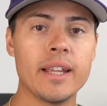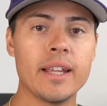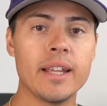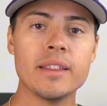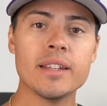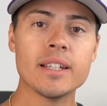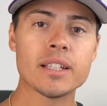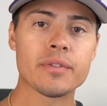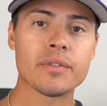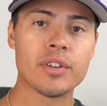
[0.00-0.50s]

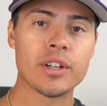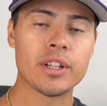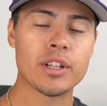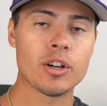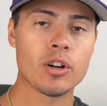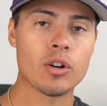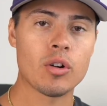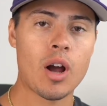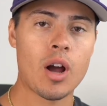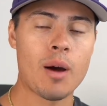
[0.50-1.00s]
In this
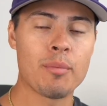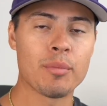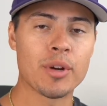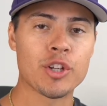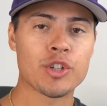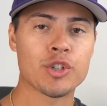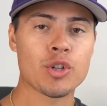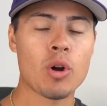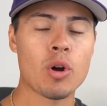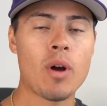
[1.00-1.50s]
video, I'm
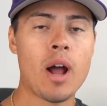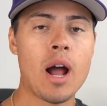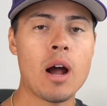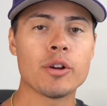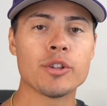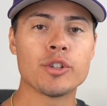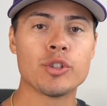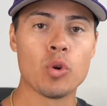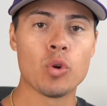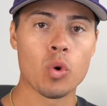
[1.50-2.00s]
going to show
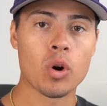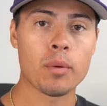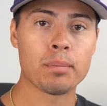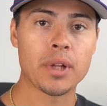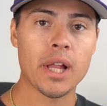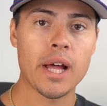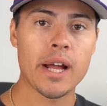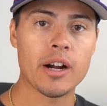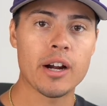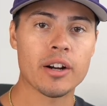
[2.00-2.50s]
how your
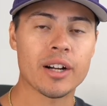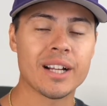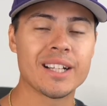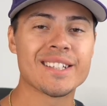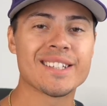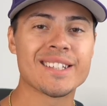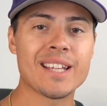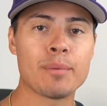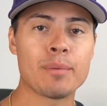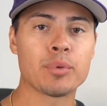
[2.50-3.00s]
player
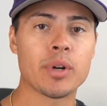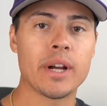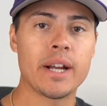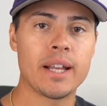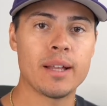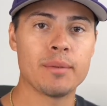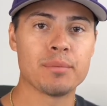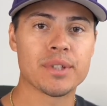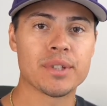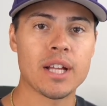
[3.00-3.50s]
can
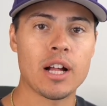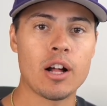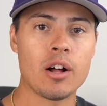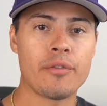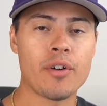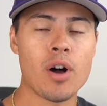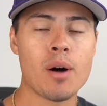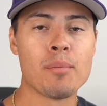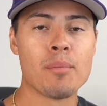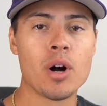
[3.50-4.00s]
separate
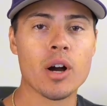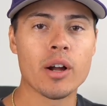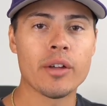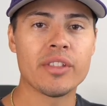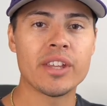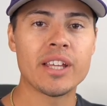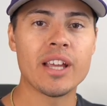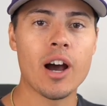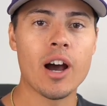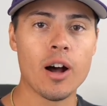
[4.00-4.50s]
himself
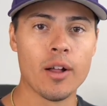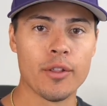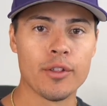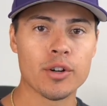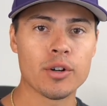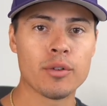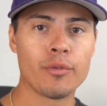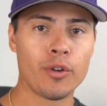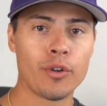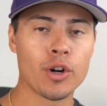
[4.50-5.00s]
among the
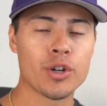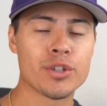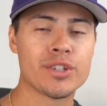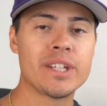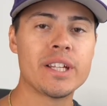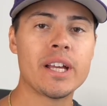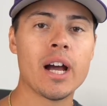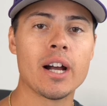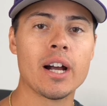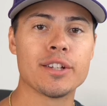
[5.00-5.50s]
other
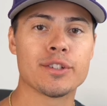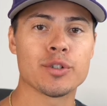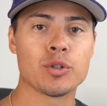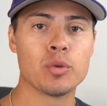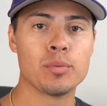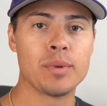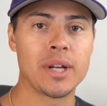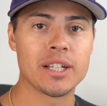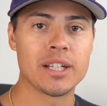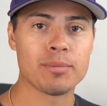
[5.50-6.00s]
varsity high
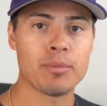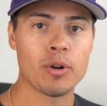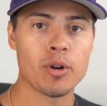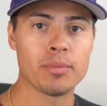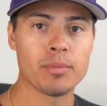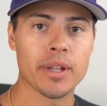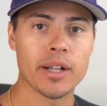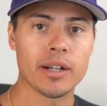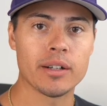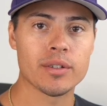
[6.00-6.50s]
school
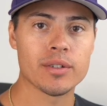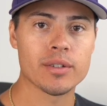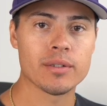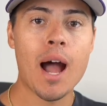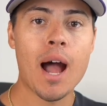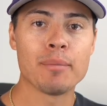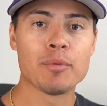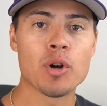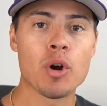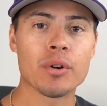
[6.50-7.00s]
baseball players.
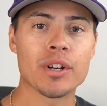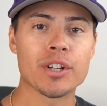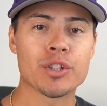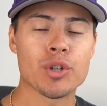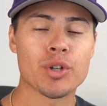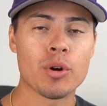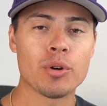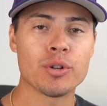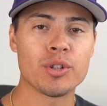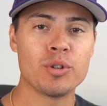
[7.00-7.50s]
I'm going to
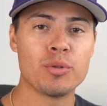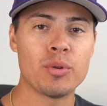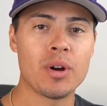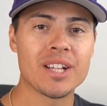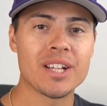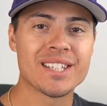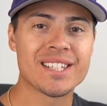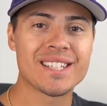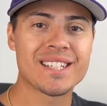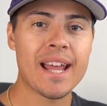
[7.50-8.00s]
show
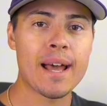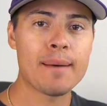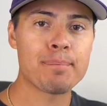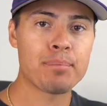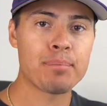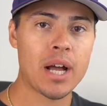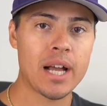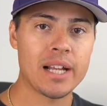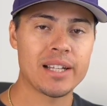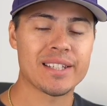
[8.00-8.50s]
you
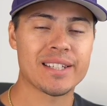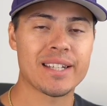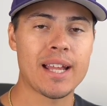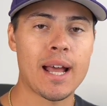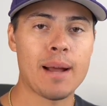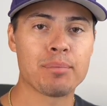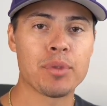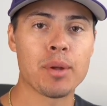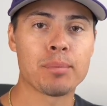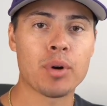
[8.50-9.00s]
step by
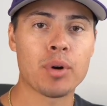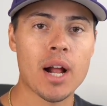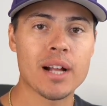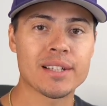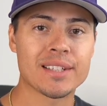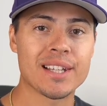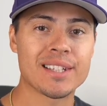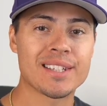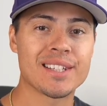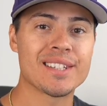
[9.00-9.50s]
step the
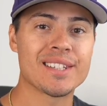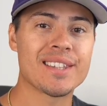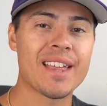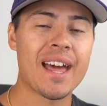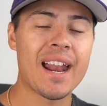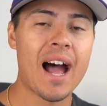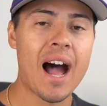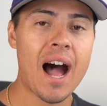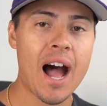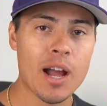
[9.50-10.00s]
processes
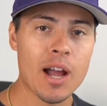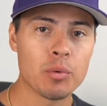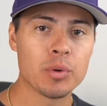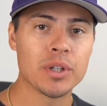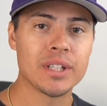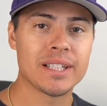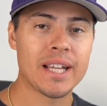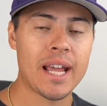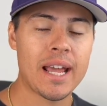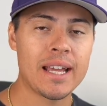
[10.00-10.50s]
that I
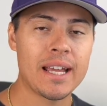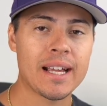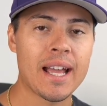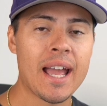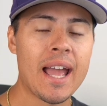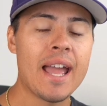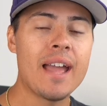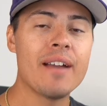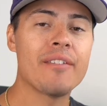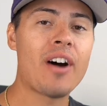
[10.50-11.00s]
would
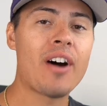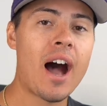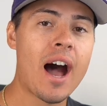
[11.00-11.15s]
take if